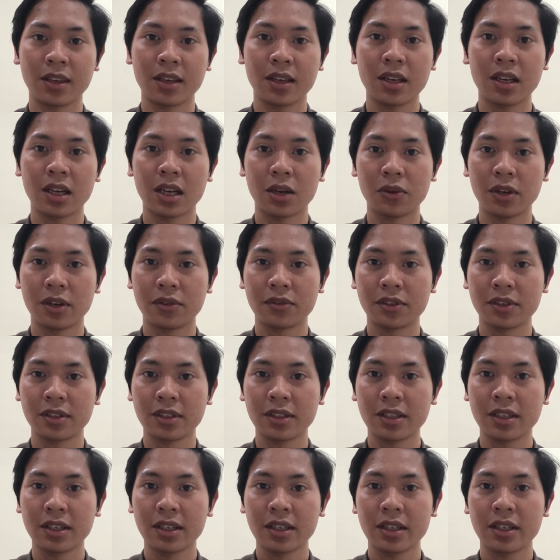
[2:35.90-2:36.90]
However,
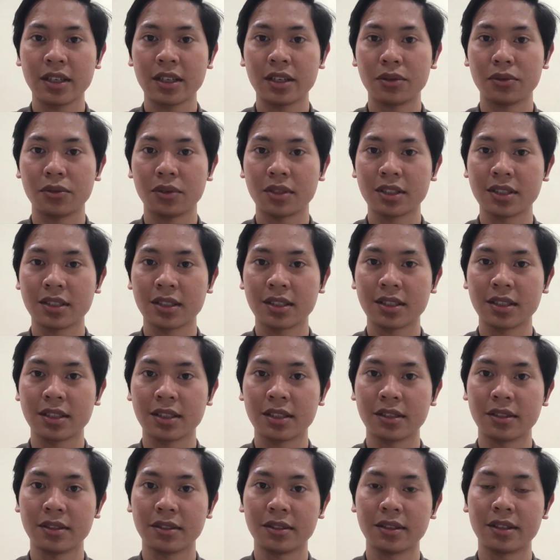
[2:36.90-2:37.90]
it wasn't
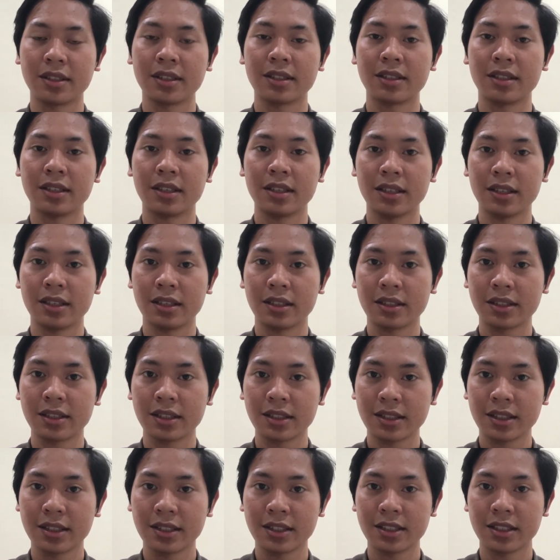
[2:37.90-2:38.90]
until in the
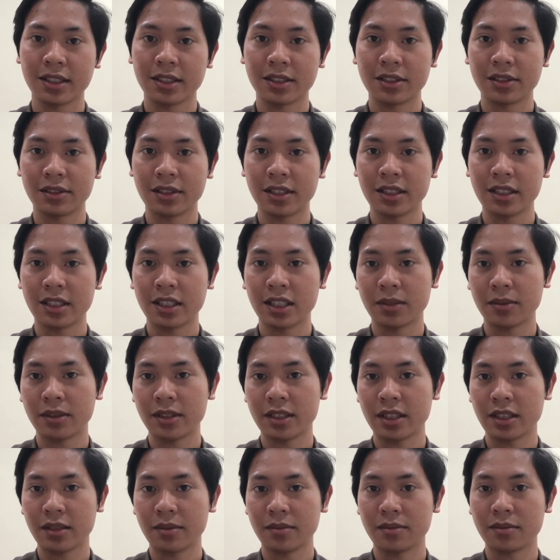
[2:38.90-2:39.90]
13th century that
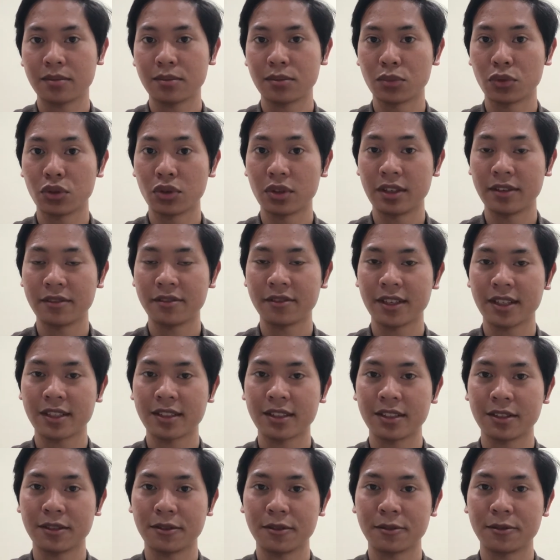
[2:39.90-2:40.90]
became more
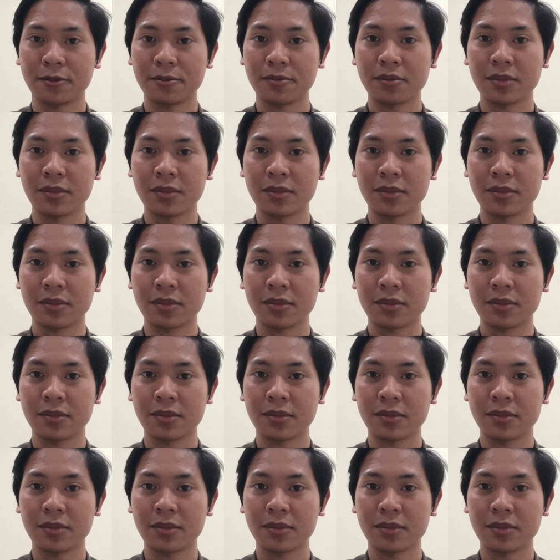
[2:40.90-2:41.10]
effective.